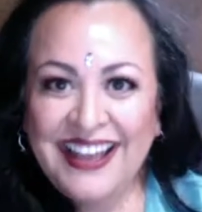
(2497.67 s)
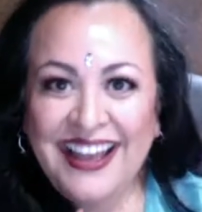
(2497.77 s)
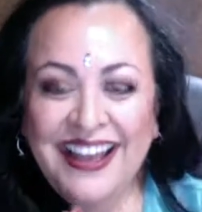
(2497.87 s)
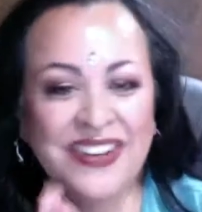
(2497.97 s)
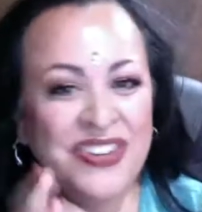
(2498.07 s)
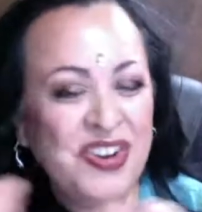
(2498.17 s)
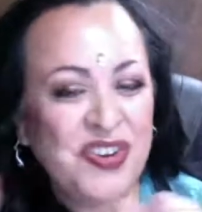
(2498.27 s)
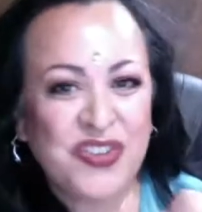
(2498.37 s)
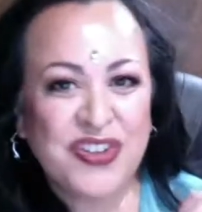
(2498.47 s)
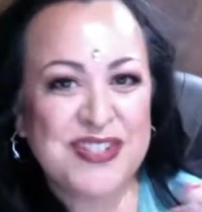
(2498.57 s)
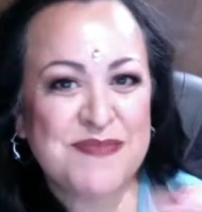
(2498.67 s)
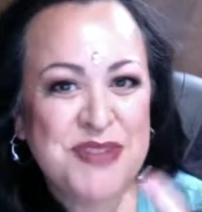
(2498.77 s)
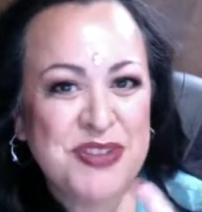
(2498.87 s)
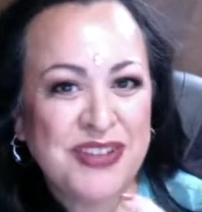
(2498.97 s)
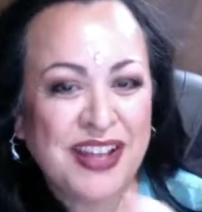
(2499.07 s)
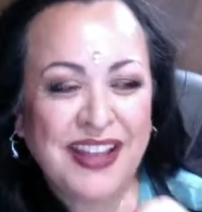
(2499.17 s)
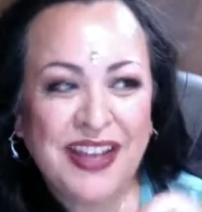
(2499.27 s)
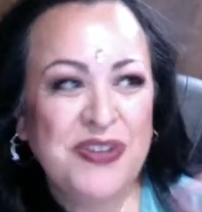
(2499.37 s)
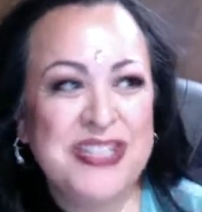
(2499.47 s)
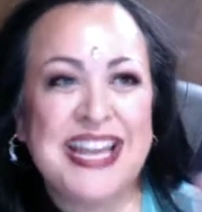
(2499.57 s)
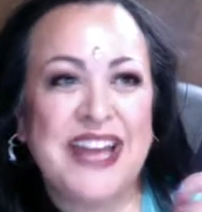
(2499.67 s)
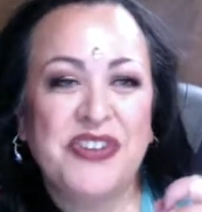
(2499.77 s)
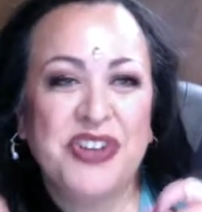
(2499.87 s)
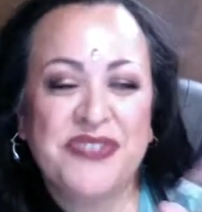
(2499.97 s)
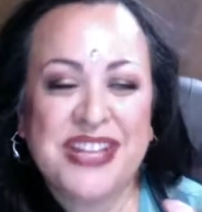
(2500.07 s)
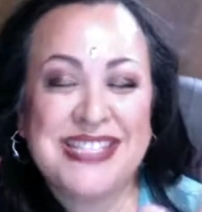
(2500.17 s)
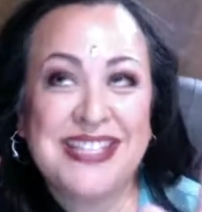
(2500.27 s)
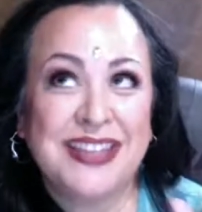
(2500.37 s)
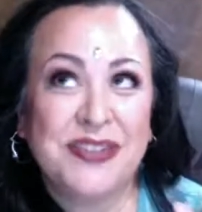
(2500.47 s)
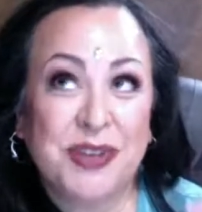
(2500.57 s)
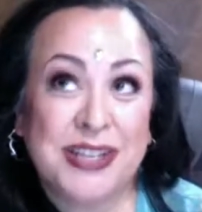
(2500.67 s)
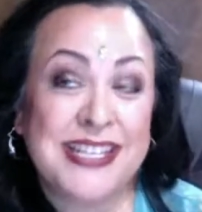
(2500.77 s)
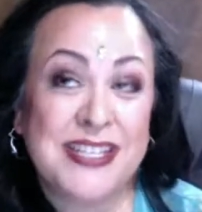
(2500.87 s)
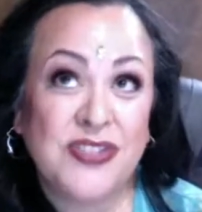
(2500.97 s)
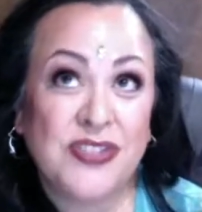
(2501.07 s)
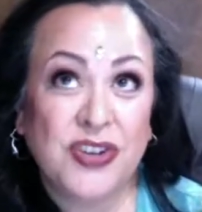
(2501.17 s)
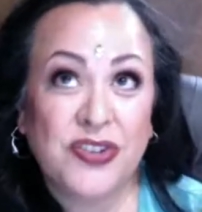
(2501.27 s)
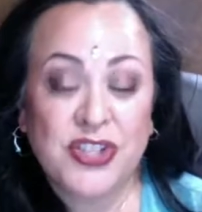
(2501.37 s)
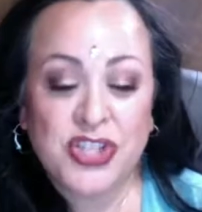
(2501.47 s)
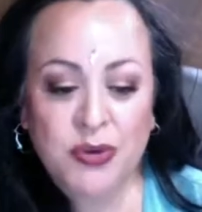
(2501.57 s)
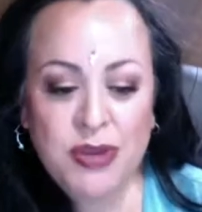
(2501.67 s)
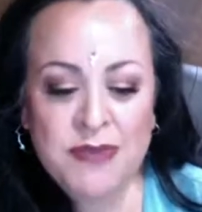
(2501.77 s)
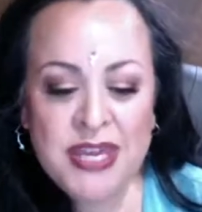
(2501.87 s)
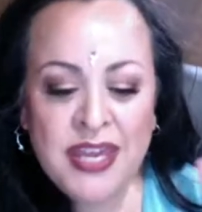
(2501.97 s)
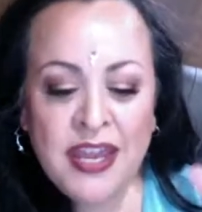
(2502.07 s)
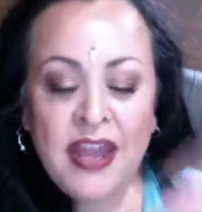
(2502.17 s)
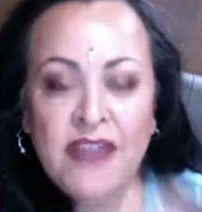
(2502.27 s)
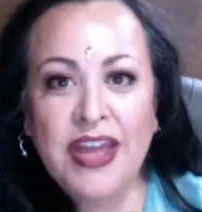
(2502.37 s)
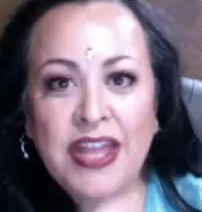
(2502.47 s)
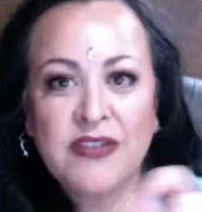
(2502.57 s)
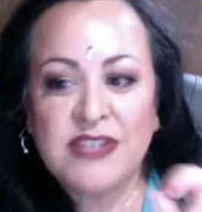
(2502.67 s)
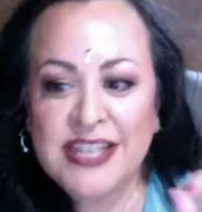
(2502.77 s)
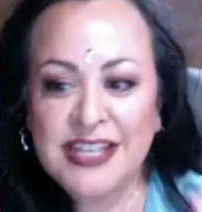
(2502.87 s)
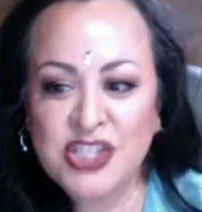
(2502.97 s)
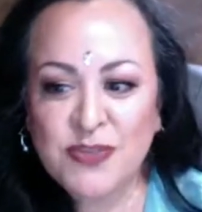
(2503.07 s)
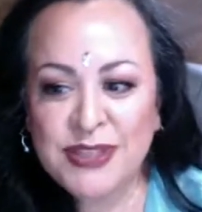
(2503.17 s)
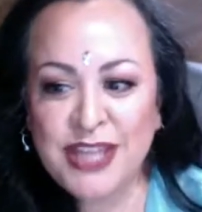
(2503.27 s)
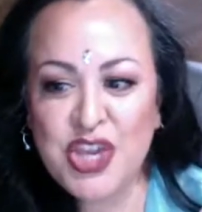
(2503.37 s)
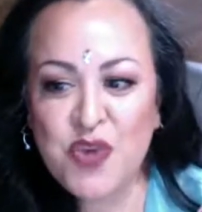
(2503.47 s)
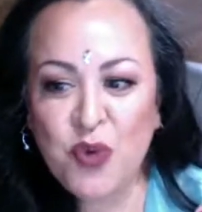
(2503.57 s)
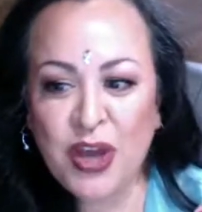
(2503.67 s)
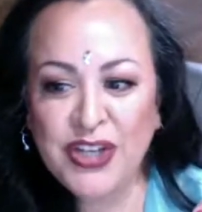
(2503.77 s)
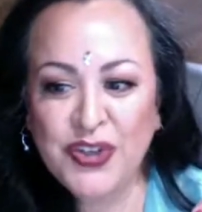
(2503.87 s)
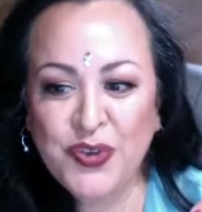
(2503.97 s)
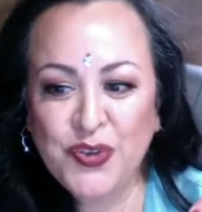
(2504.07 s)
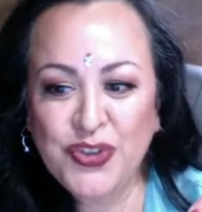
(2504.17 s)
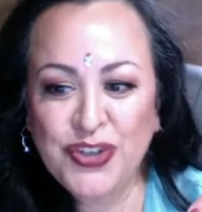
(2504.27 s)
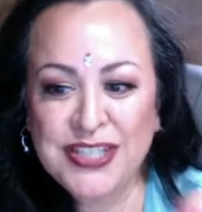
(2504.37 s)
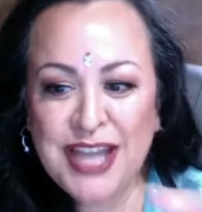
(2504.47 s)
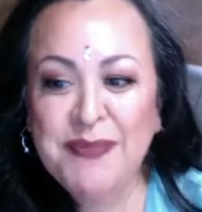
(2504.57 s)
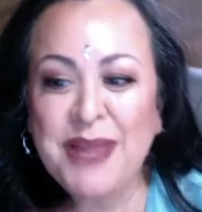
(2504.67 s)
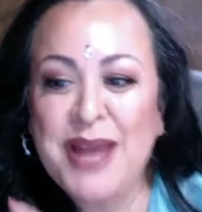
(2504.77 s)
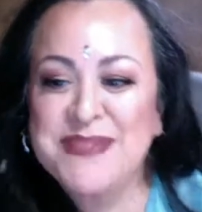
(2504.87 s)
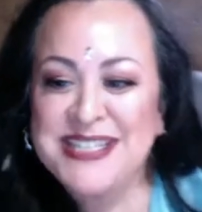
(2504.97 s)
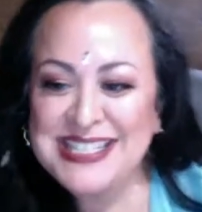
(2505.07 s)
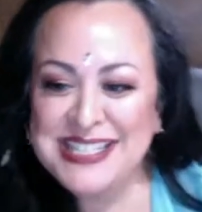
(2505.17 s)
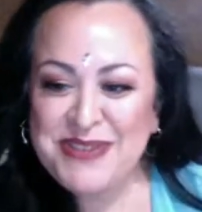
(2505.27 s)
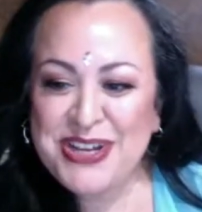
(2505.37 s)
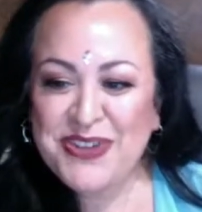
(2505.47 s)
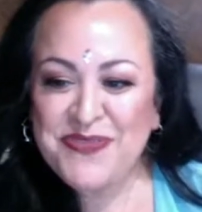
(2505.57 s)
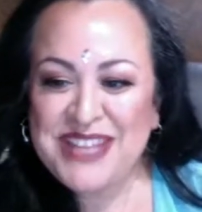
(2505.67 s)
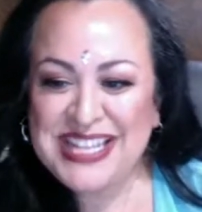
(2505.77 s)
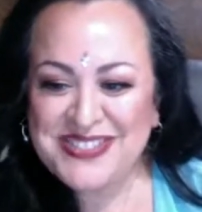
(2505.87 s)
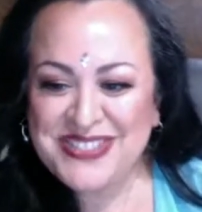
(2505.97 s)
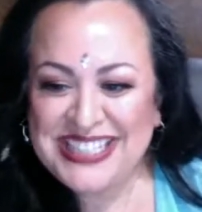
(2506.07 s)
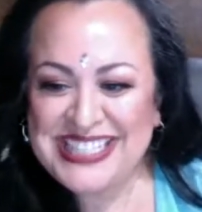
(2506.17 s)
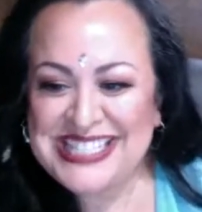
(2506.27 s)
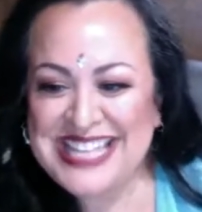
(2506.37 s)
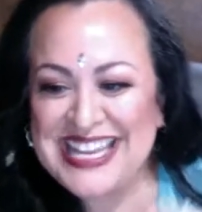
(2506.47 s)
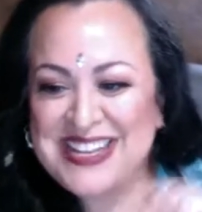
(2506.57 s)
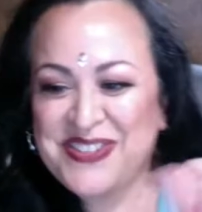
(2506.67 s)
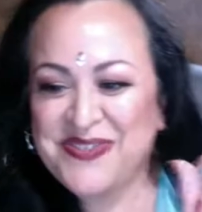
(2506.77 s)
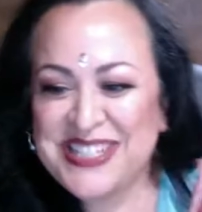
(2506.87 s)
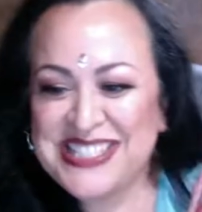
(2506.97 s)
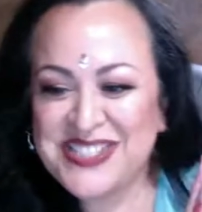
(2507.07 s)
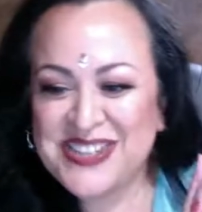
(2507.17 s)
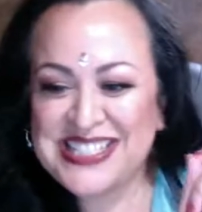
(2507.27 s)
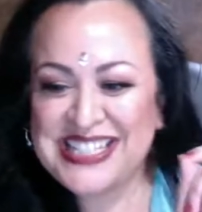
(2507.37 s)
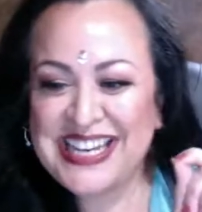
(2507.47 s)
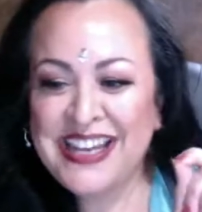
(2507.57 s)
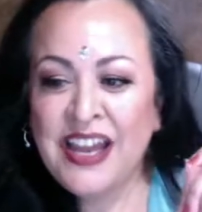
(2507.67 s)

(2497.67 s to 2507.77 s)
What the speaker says: I don't know. There's mute. I don't want to say I don't know. That's not the word because I do know. They're showing me that there's an instrument that you want to time lapse. Yes, there we go. That's what it is. Thank you, Priestess Tracy.